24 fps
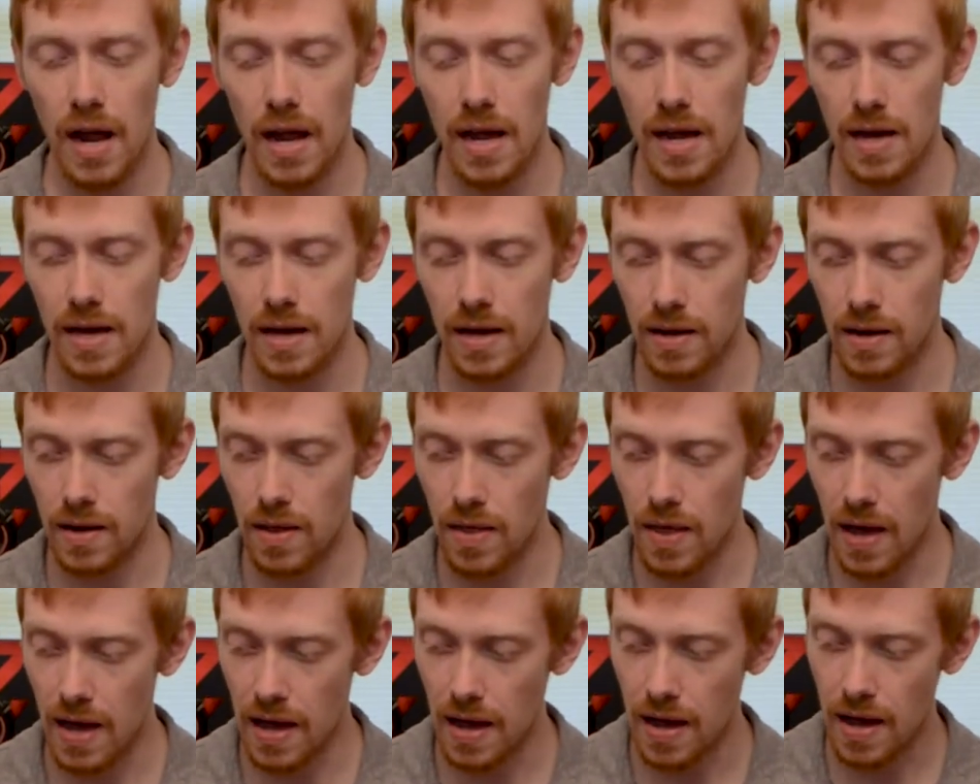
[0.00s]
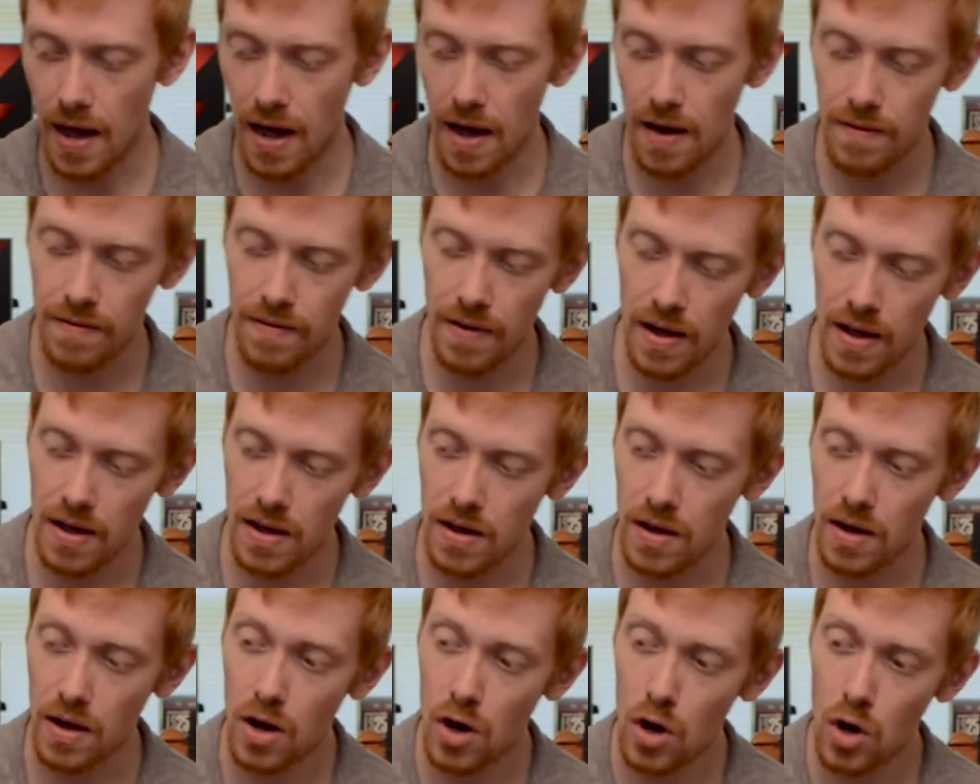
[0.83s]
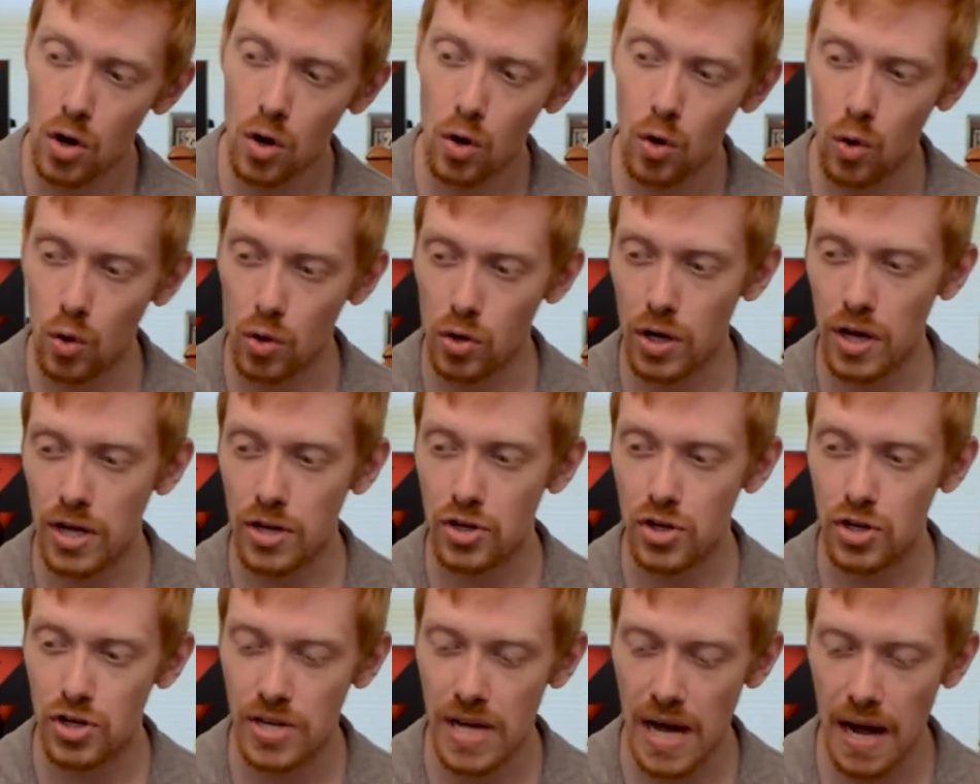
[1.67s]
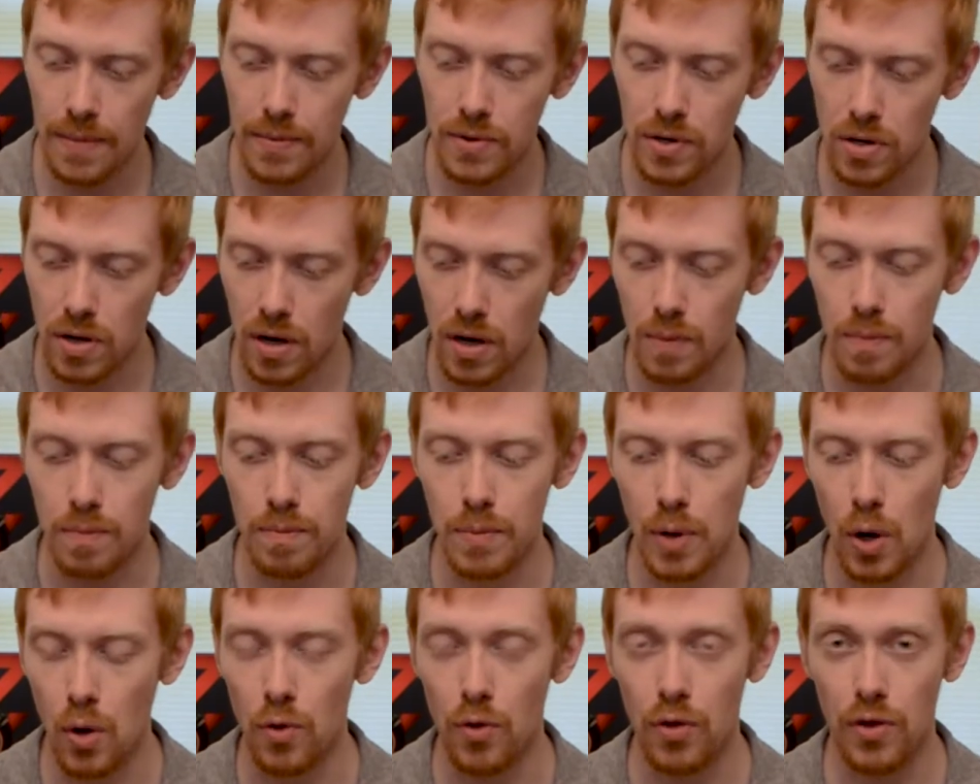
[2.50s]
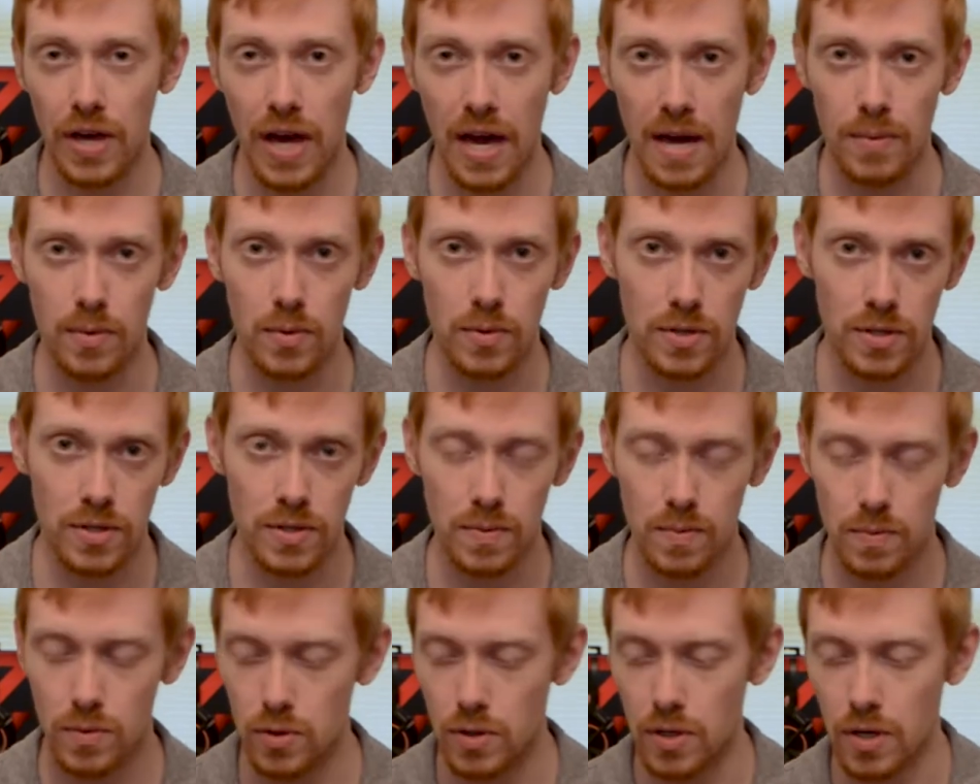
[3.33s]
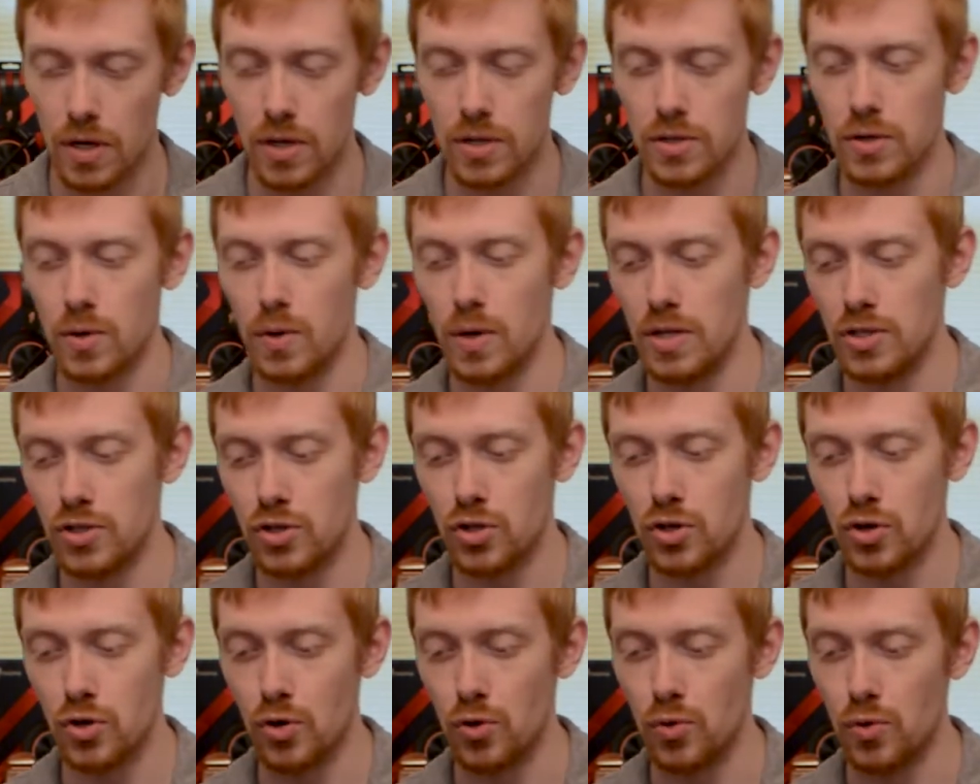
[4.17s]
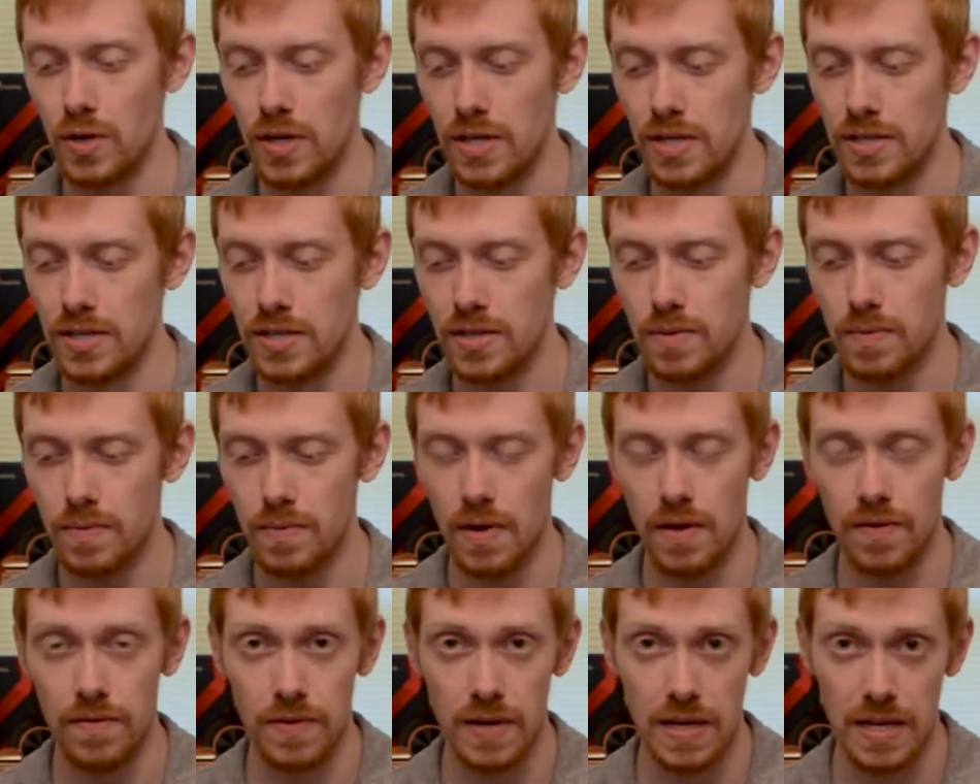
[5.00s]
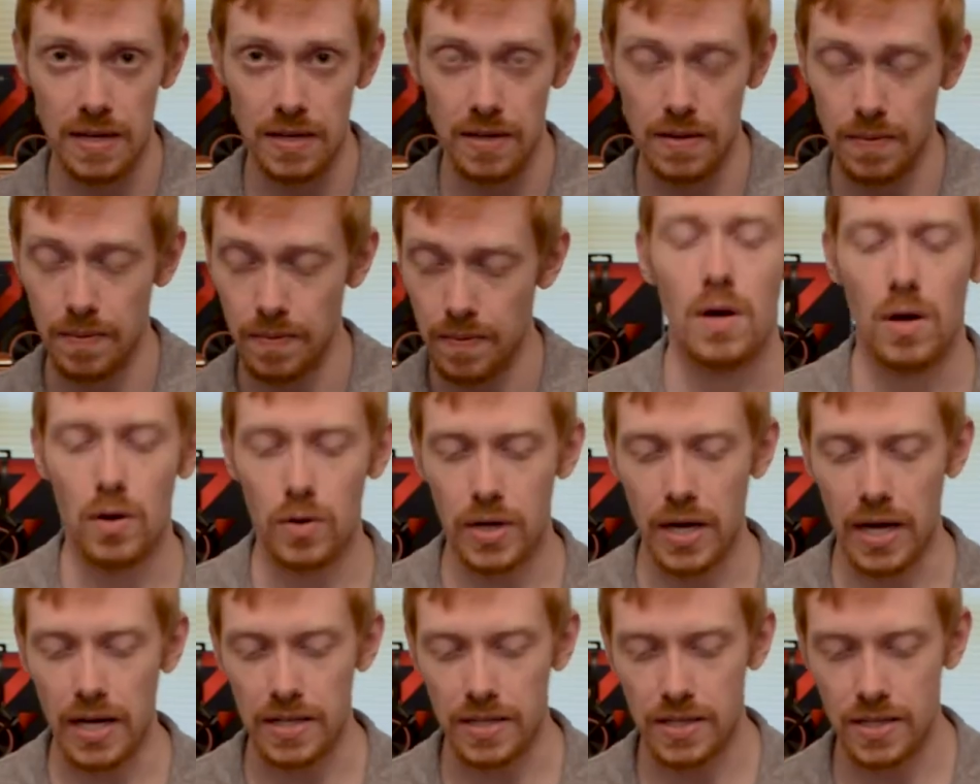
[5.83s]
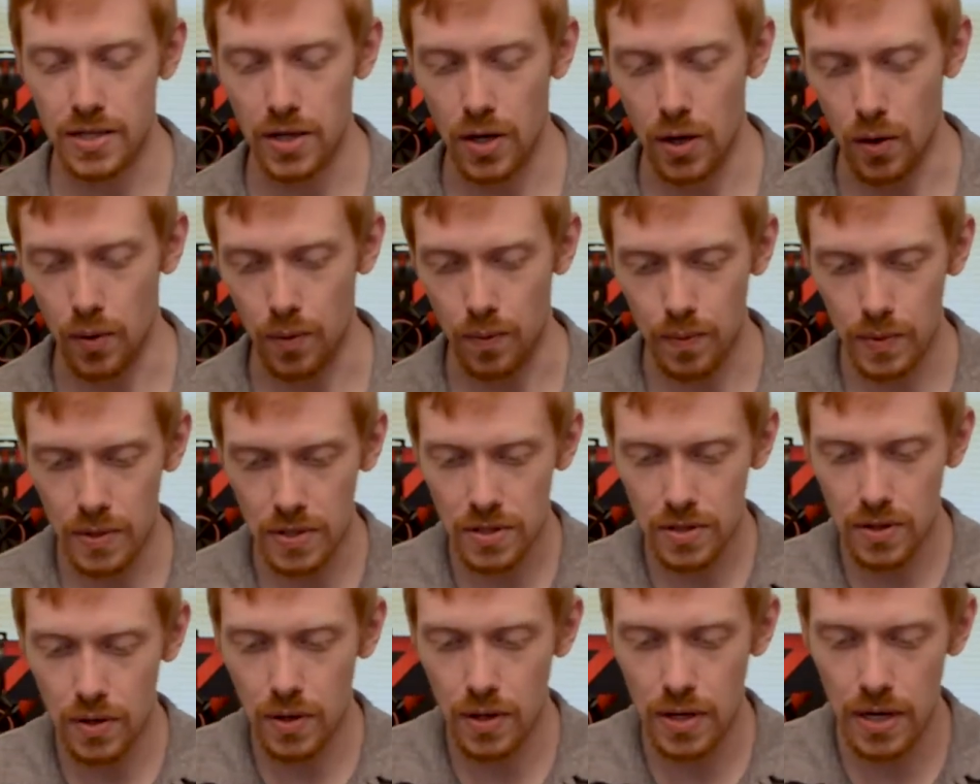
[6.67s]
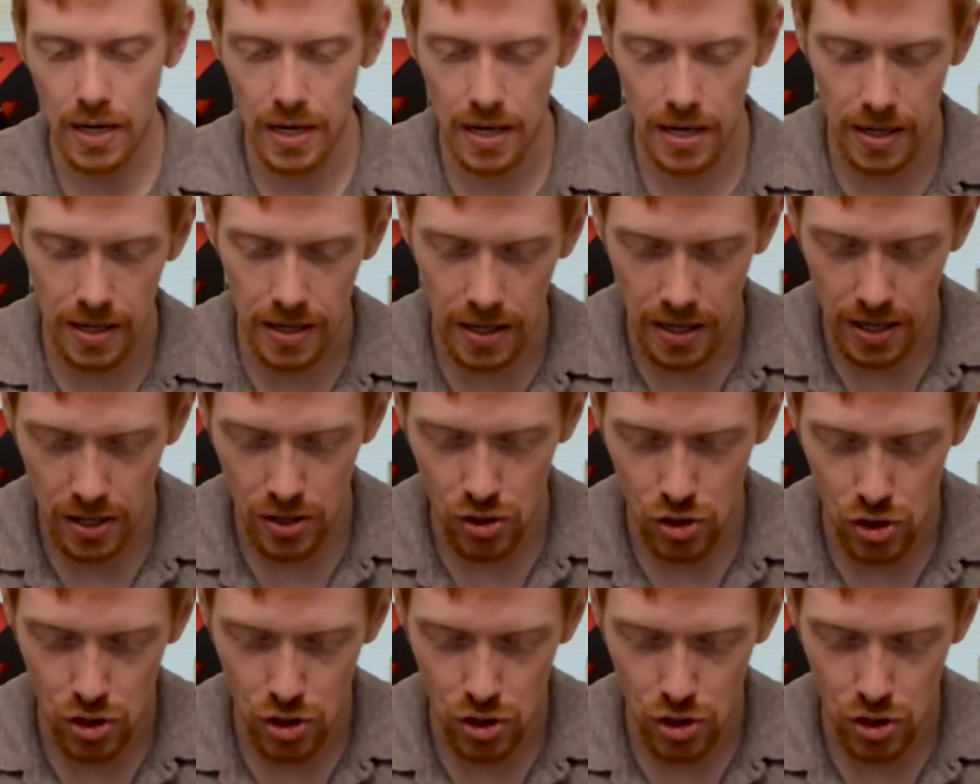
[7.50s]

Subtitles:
and they have a 1/4 inch adapter on both cables. You can also unscrew these if needed. Okay, so let's go ahead and